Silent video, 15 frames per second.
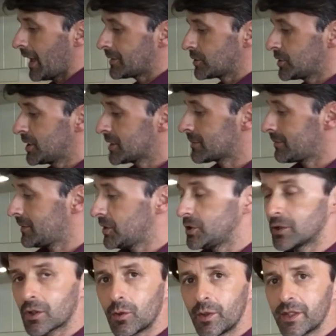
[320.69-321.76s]
And you need
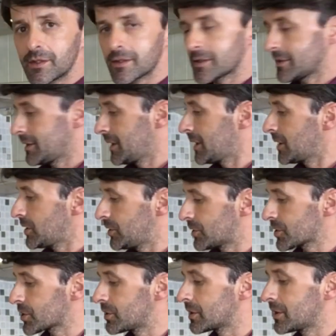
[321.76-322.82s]
your quince, your
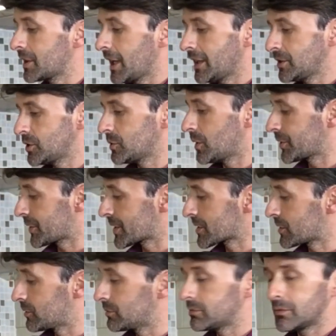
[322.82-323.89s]
sugar and your water.
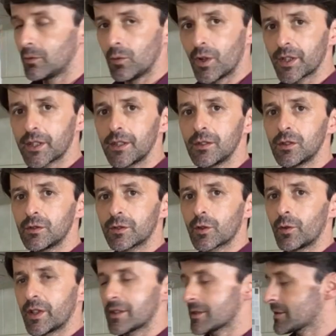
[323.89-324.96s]
So one kilo of
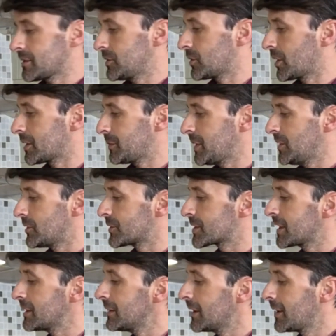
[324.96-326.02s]
quince, you're gonna be
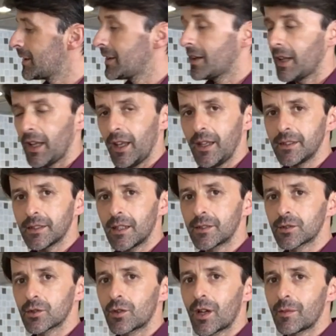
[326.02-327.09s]
using
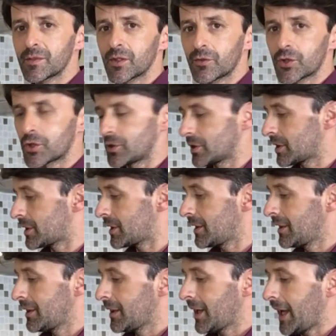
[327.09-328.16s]
800 grams of sugar
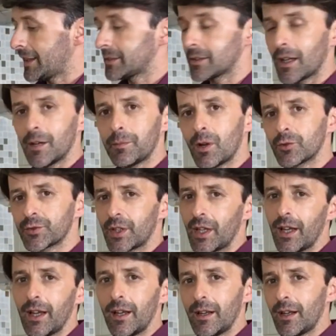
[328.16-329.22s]
and about
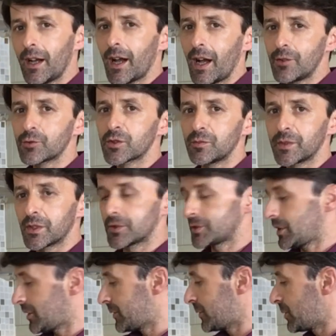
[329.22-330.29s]
100 mils
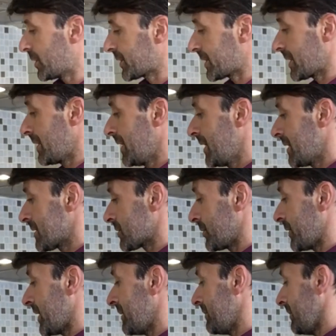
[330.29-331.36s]
of water. So
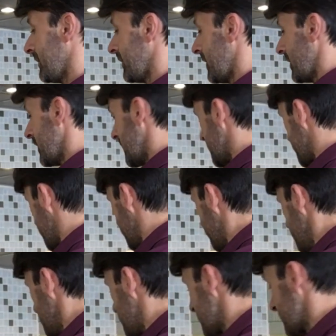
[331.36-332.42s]
then, very easy.
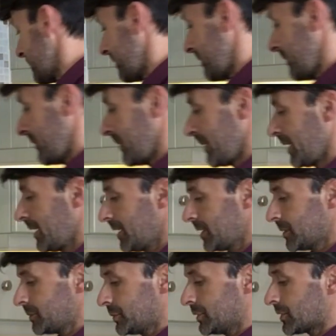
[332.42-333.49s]
You just
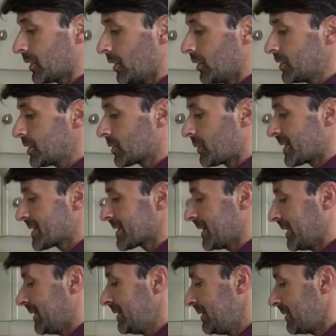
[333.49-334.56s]
pour all your grains
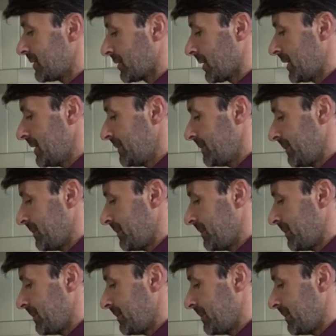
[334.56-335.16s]
in, okay?